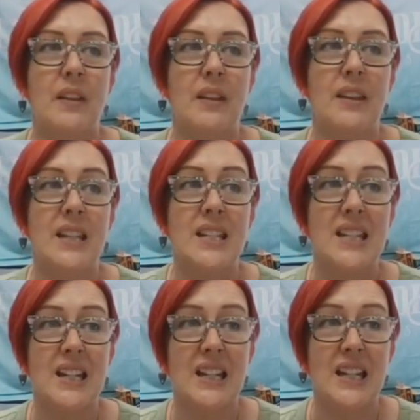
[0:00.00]

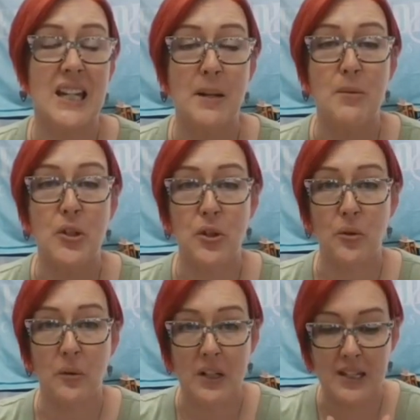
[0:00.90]
This keeps
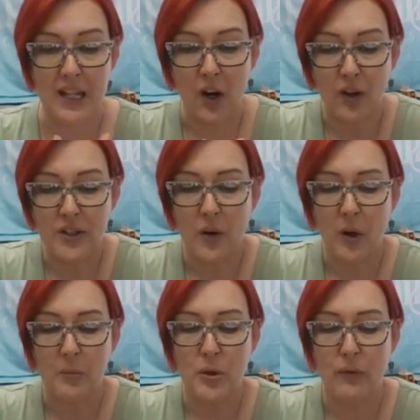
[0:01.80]
you, because it also
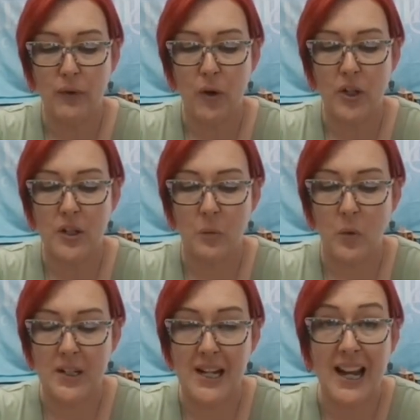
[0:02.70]
helps you focus
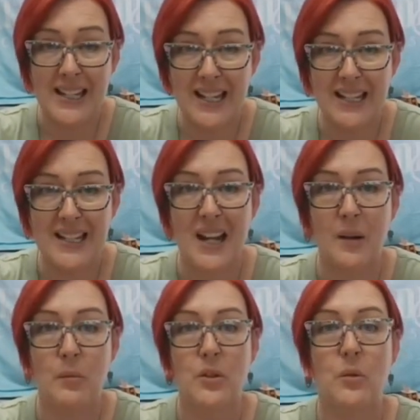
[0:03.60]
on one task at a
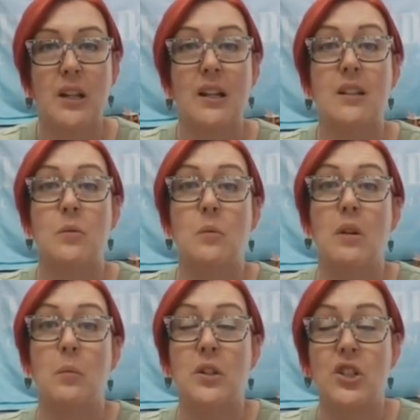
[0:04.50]
time, which
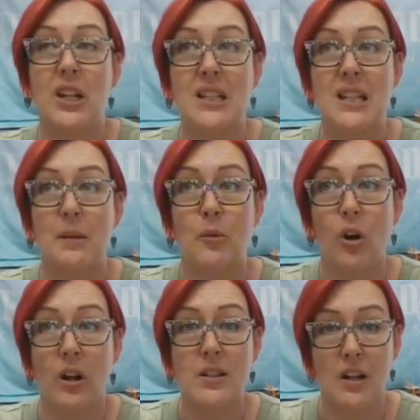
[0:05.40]
gets them
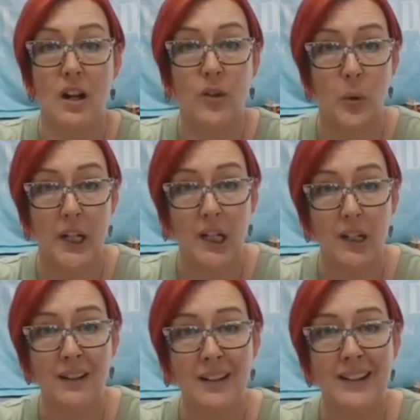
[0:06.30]
crossed off
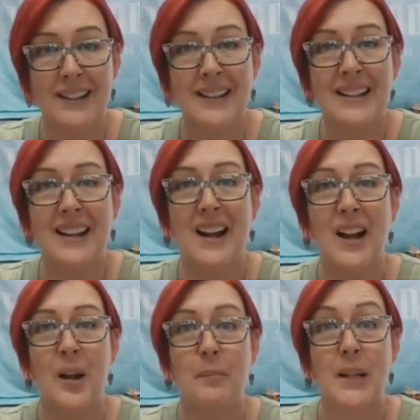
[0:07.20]
quicker.
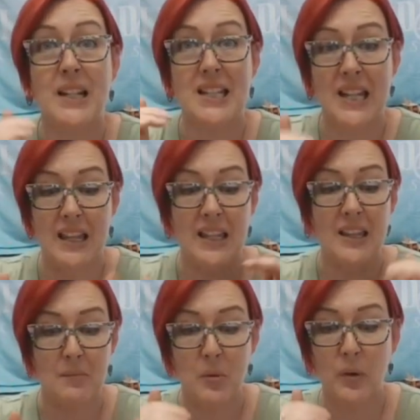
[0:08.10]
And
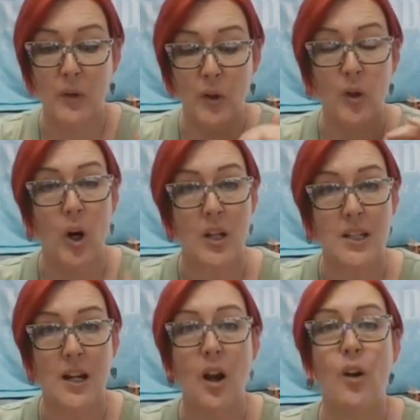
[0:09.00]
then the more that you're
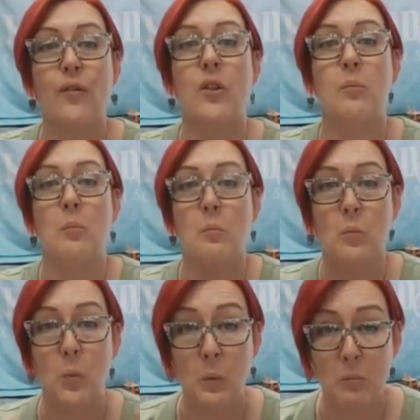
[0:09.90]
crossing off, the
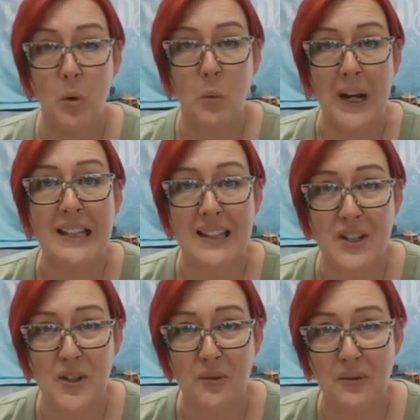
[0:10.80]
more
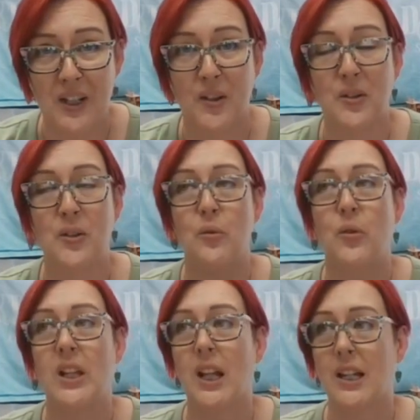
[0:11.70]
weightless you feel. You
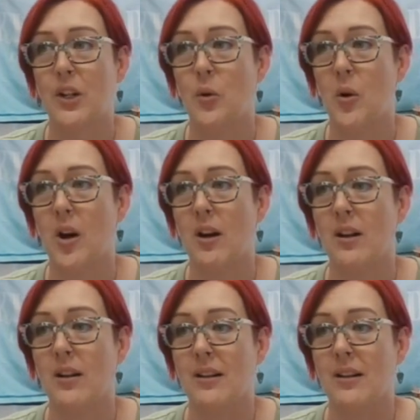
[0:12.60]
feel like you're